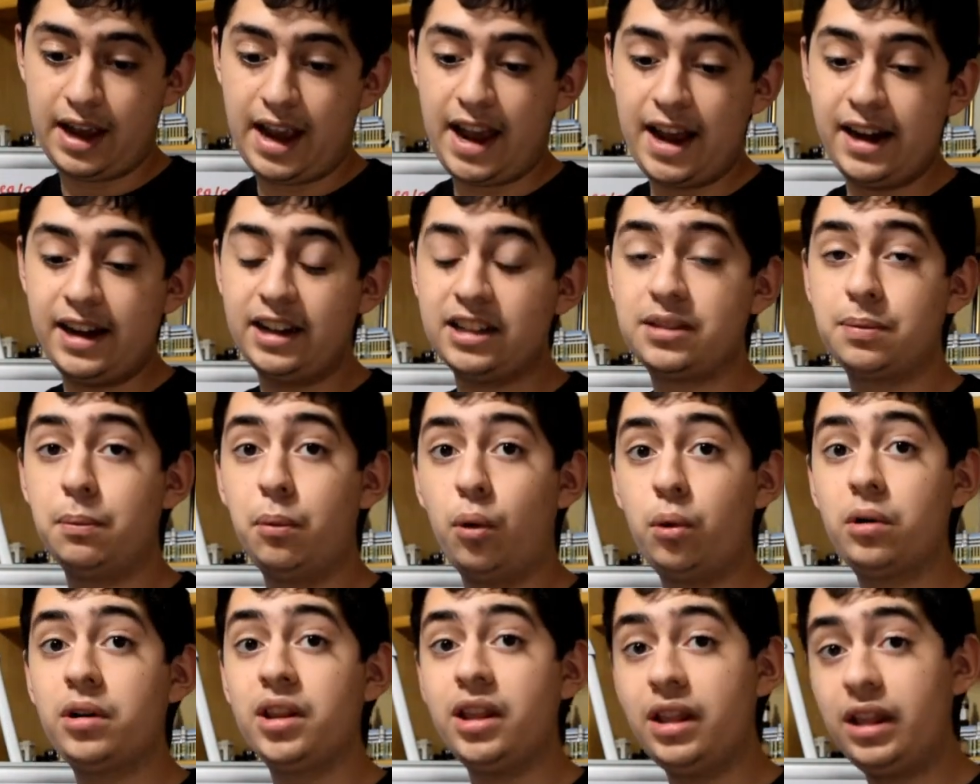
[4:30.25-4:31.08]
and it's
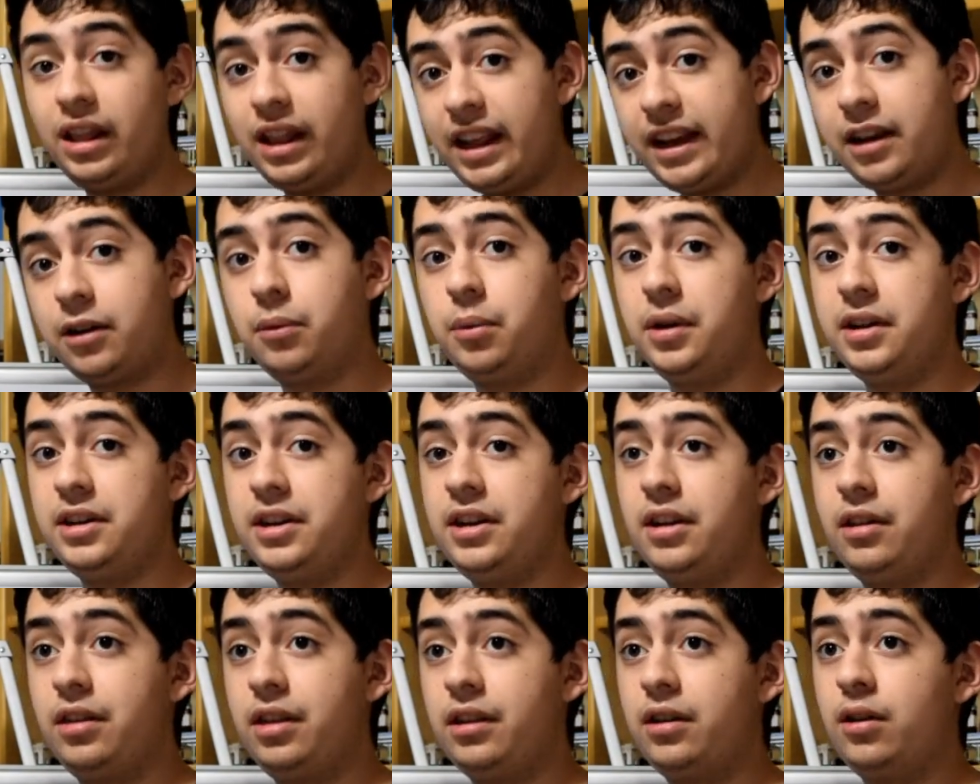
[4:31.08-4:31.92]
more liquid
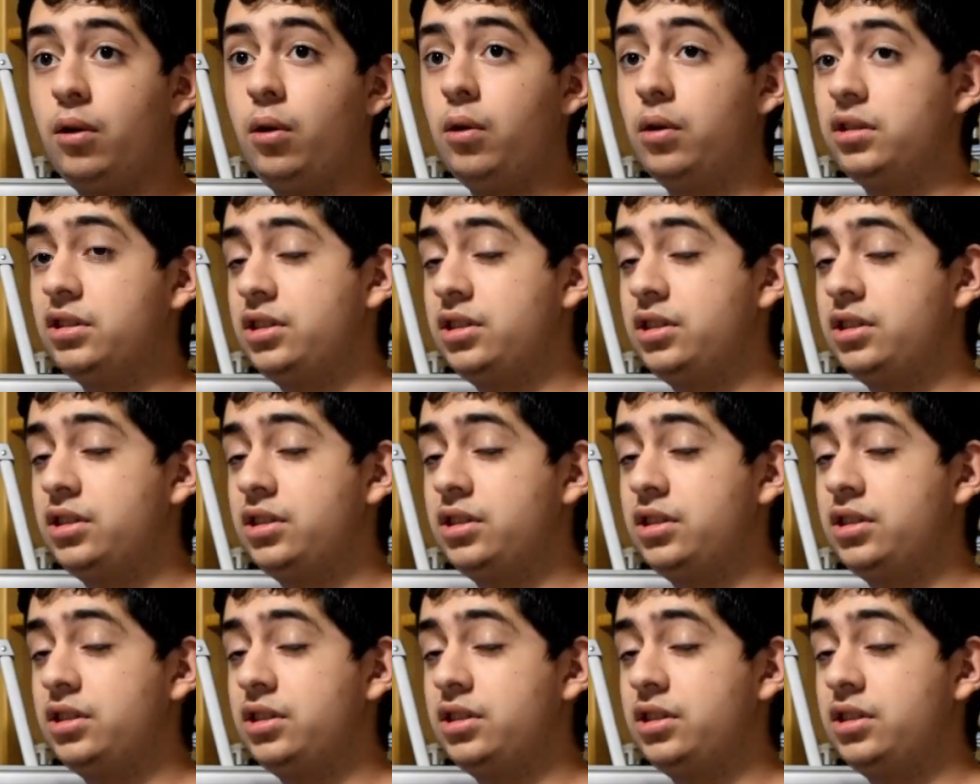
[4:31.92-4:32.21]
near the core,